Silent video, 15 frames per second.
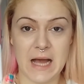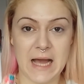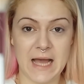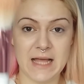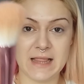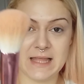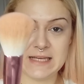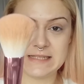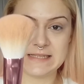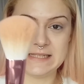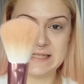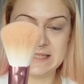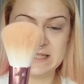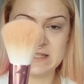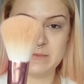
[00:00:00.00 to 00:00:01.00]
I like
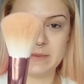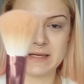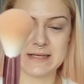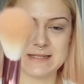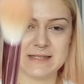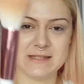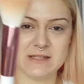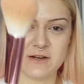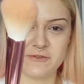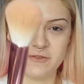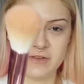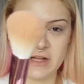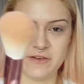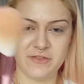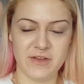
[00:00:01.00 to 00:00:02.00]
these because these are
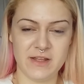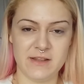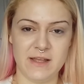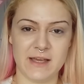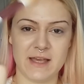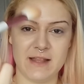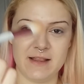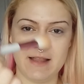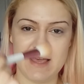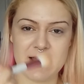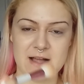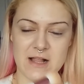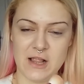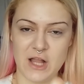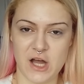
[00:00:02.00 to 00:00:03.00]
fluffy. They can
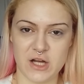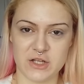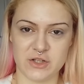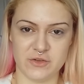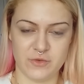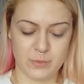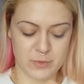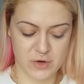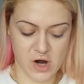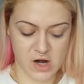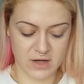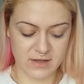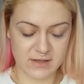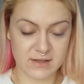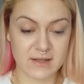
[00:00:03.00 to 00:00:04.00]
take a lot of
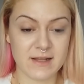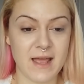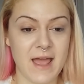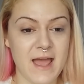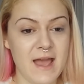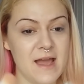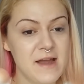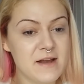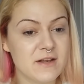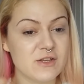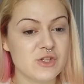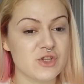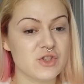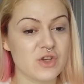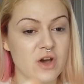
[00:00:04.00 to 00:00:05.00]
product
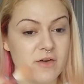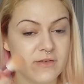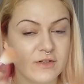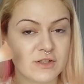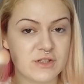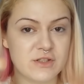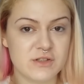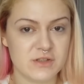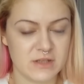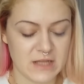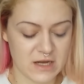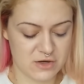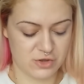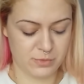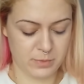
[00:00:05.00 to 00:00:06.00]
and just cover the
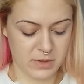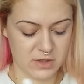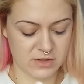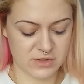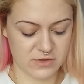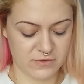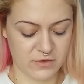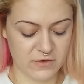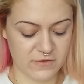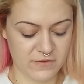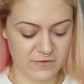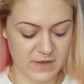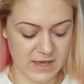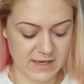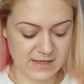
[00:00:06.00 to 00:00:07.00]
larger parts of your
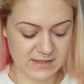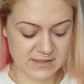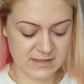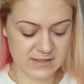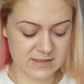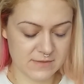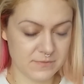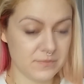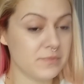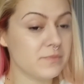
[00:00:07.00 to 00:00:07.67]
face.